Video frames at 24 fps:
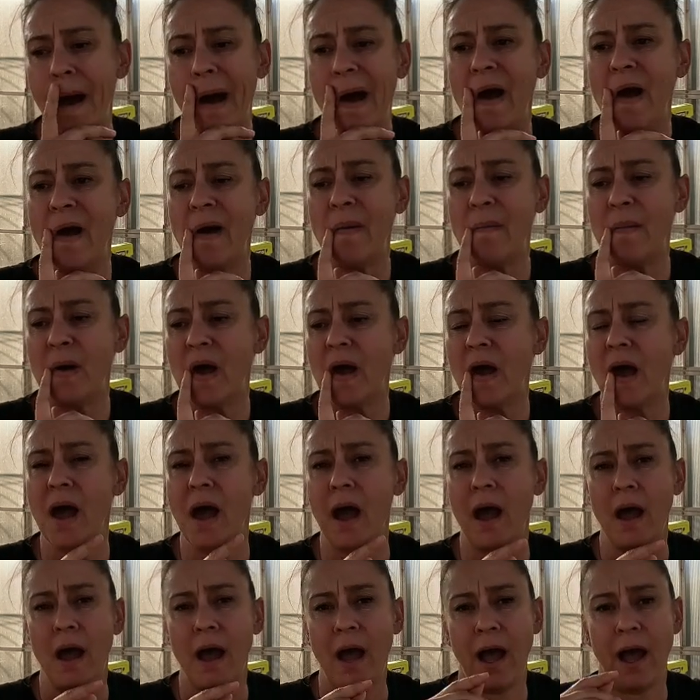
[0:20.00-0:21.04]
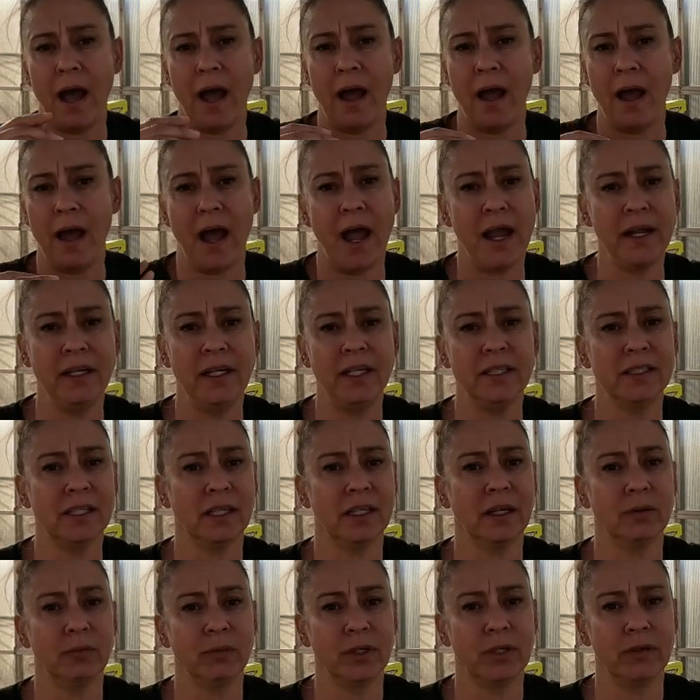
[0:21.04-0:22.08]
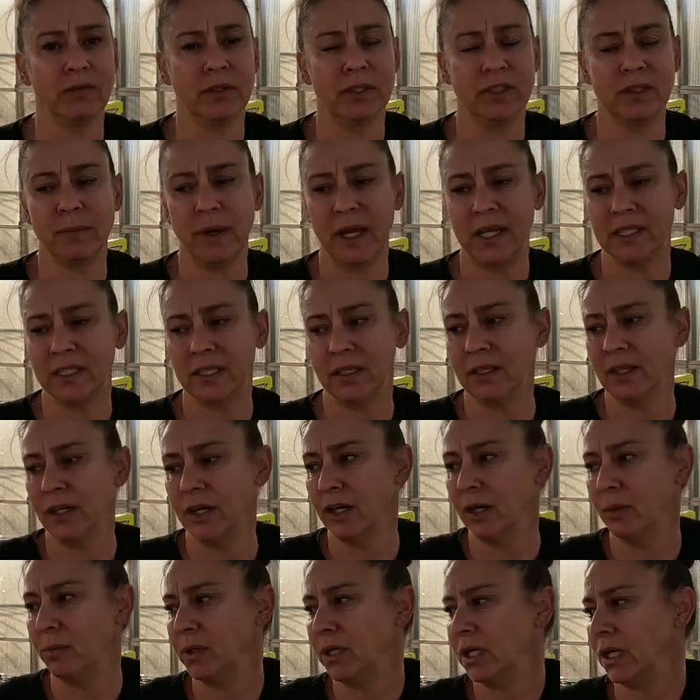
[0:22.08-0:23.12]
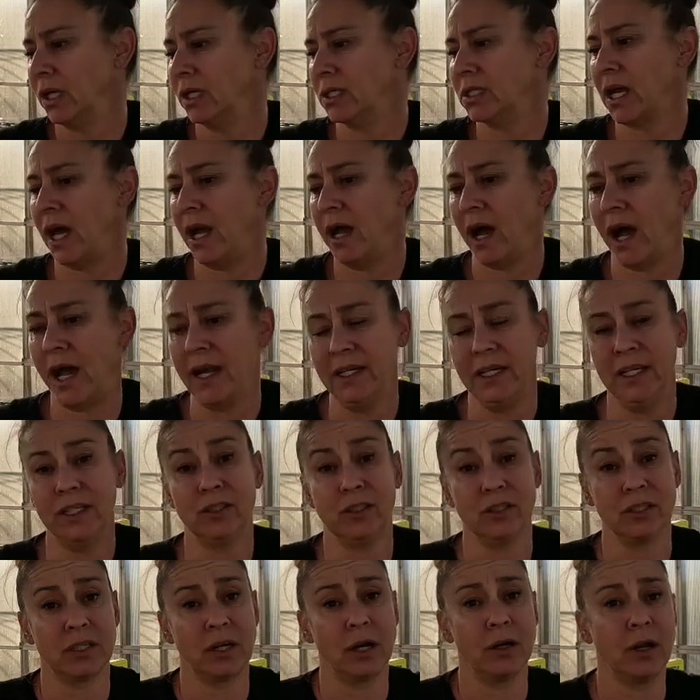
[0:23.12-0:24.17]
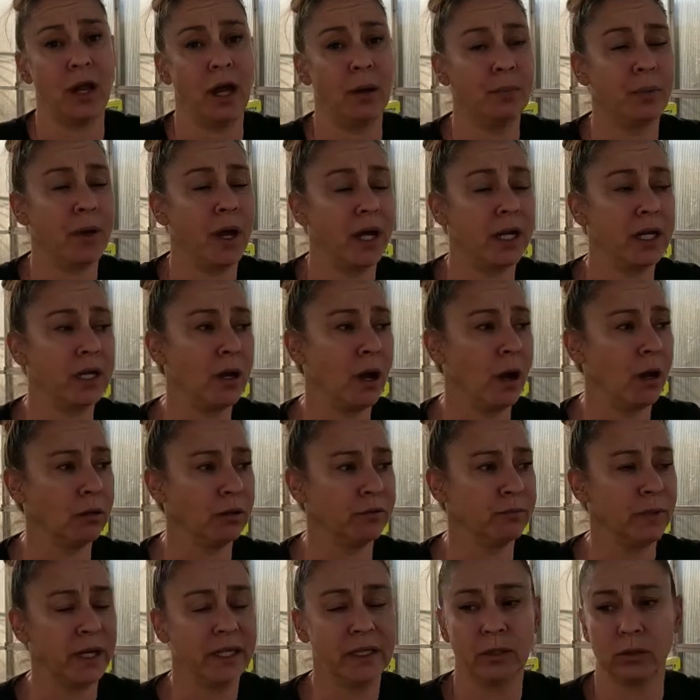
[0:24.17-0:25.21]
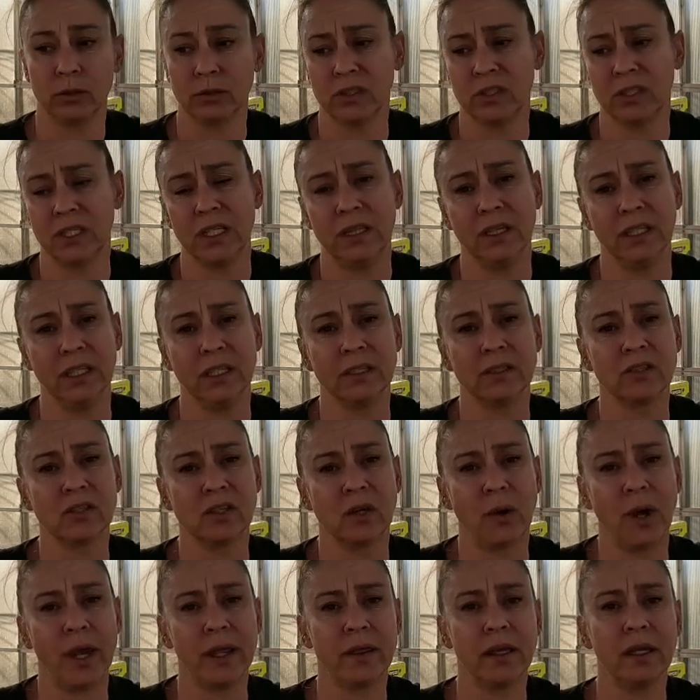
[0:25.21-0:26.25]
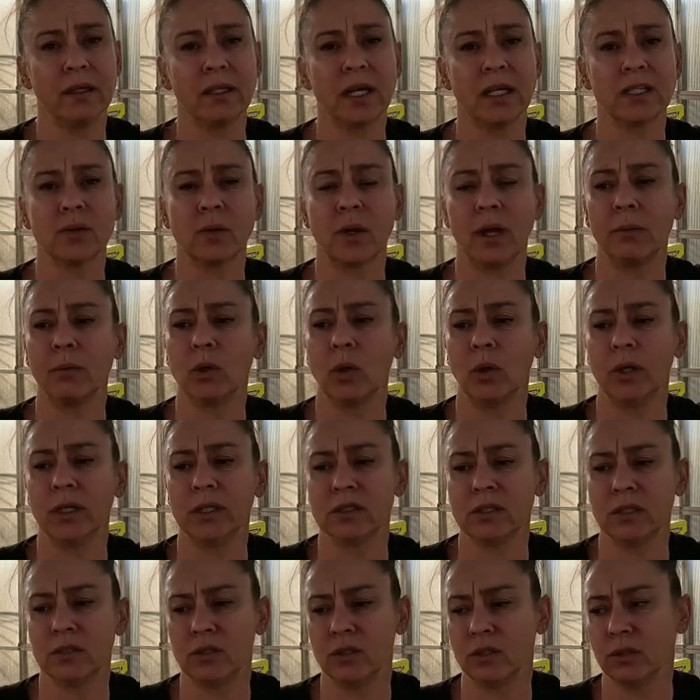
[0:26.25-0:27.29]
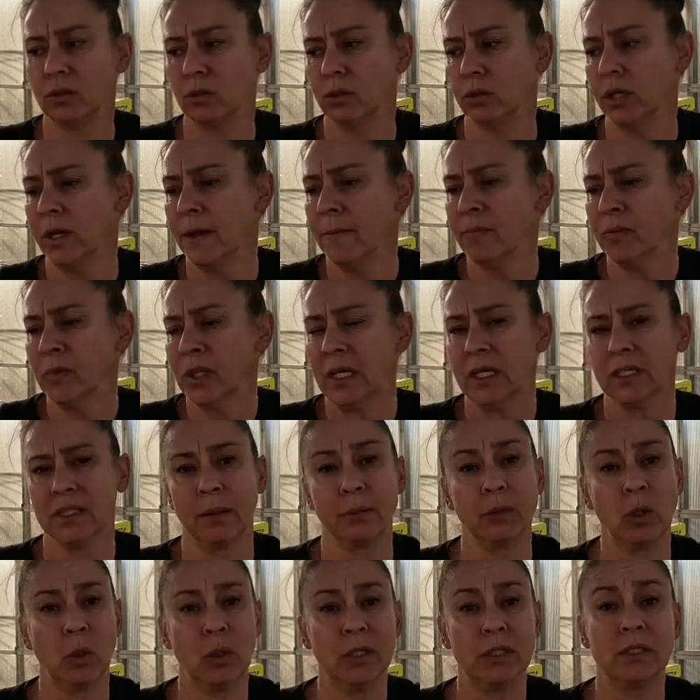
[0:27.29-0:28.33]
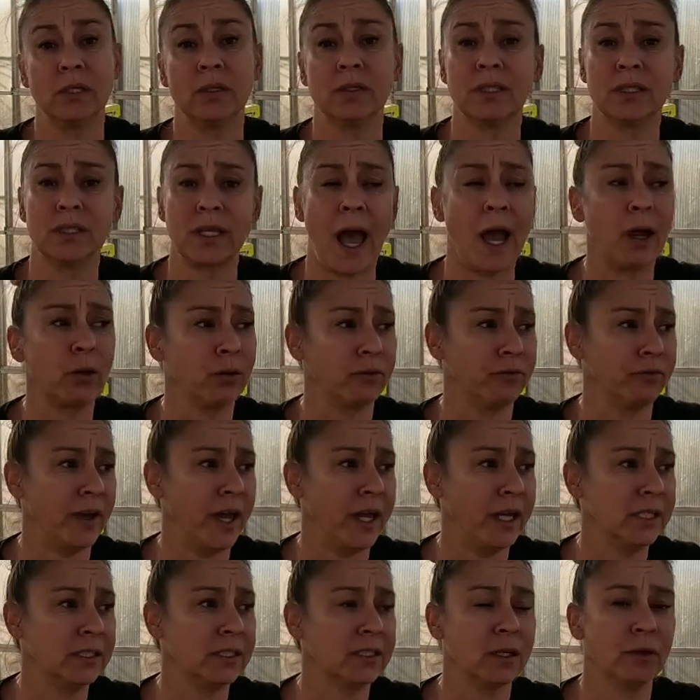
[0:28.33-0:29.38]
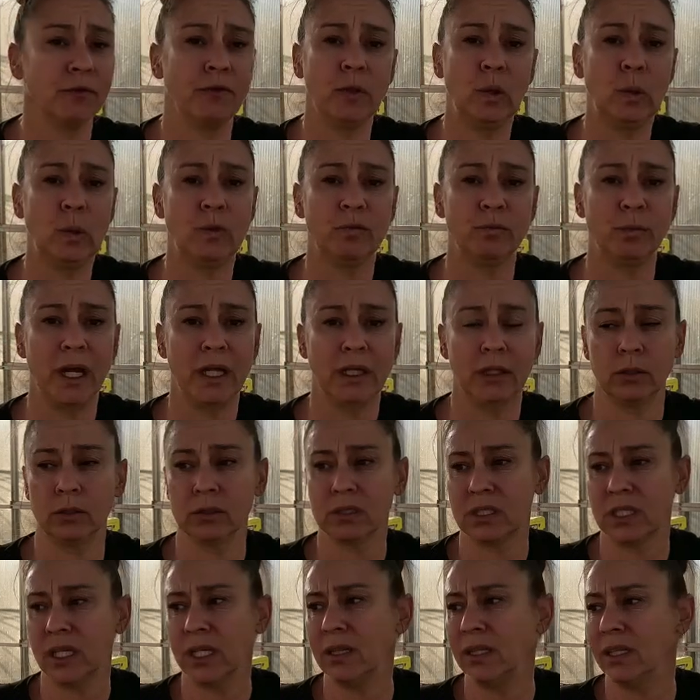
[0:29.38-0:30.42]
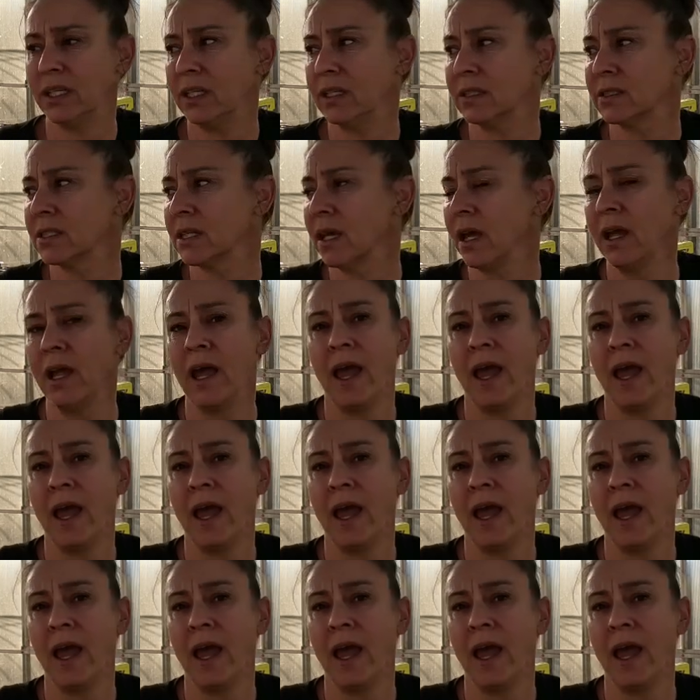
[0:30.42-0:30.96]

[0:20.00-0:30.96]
I need to get rid of these mice in here because I need to start uppotting all of my little seedlings. So I think that's what I'm going to do, is I'm going to sacrifice a few of my little seedlings